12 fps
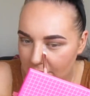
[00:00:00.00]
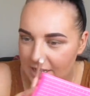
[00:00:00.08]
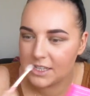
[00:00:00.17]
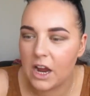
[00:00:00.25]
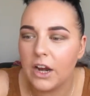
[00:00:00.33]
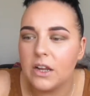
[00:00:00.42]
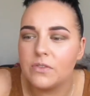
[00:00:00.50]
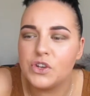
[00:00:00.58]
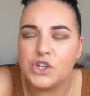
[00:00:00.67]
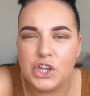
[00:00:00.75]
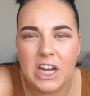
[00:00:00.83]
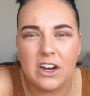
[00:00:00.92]
It's kind of
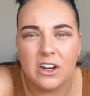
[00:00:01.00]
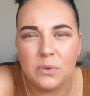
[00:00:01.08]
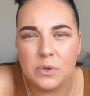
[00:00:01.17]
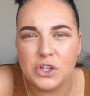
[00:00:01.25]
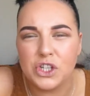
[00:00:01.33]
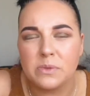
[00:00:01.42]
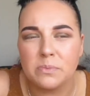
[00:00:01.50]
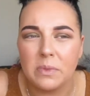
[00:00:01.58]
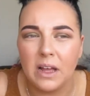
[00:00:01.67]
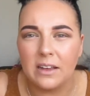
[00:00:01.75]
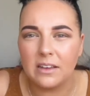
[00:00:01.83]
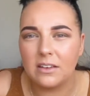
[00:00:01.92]
sheer with just
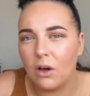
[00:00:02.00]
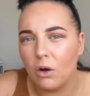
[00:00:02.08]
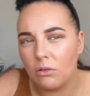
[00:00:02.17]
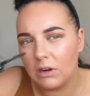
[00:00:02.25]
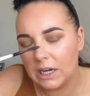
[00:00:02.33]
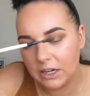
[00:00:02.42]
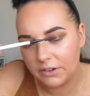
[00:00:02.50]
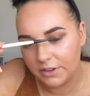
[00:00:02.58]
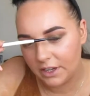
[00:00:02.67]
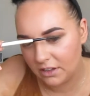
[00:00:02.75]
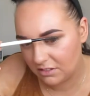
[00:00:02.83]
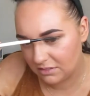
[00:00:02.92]
like gold glitter in
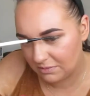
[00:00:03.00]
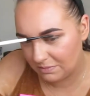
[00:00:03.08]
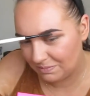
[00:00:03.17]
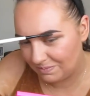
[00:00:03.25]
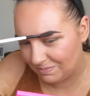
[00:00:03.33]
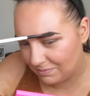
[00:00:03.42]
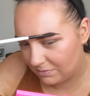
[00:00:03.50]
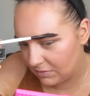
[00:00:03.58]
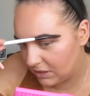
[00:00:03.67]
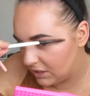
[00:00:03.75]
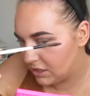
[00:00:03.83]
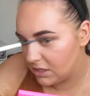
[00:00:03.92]
it.
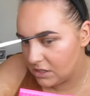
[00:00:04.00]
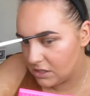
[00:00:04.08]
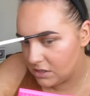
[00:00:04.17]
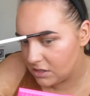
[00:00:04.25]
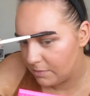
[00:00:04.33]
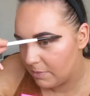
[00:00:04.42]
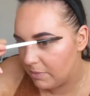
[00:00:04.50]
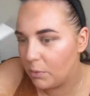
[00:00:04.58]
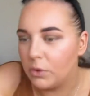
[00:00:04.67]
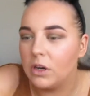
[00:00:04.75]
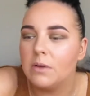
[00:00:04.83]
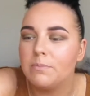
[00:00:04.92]
So maybe it
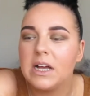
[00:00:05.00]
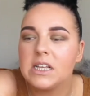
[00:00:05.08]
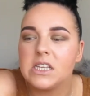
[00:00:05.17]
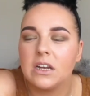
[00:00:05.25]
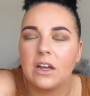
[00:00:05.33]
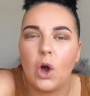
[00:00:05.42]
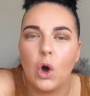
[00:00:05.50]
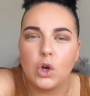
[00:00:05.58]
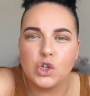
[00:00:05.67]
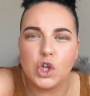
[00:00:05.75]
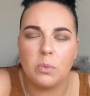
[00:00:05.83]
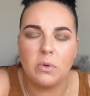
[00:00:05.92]
would have looked better like
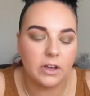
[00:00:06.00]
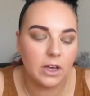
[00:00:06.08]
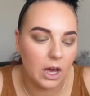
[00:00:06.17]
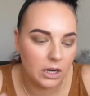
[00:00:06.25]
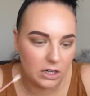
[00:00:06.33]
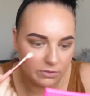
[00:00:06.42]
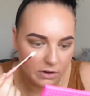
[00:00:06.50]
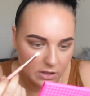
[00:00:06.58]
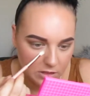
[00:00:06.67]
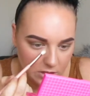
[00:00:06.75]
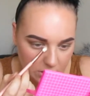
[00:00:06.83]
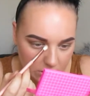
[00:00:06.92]
on top of a colour
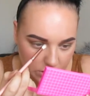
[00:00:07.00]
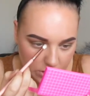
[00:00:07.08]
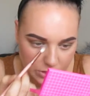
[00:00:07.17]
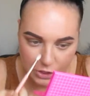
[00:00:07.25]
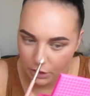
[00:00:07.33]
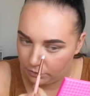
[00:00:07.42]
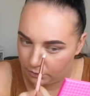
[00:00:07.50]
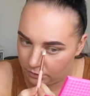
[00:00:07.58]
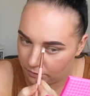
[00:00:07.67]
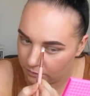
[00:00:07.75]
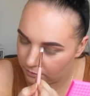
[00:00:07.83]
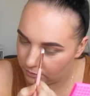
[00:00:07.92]
rather than on its own.
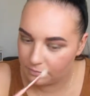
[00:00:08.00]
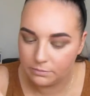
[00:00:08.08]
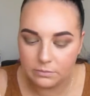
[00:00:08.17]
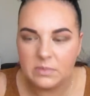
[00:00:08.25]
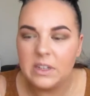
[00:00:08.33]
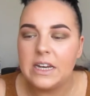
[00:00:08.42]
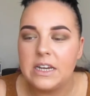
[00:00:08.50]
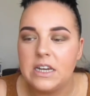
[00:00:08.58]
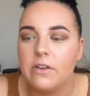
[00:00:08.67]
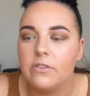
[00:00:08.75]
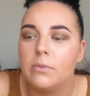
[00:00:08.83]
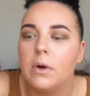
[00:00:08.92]

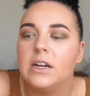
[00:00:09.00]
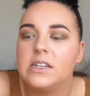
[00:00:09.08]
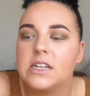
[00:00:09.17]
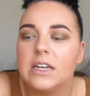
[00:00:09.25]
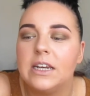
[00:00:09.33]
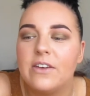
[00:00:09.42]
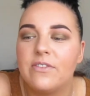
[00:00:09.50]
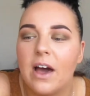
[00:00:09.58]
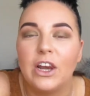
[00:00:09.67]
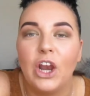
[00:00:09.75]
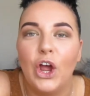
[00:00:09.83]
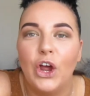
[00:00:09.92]
Never mind, live
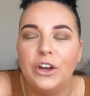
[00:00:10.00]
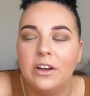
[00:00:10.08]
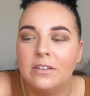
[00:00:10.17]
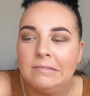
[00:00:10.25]
and learn.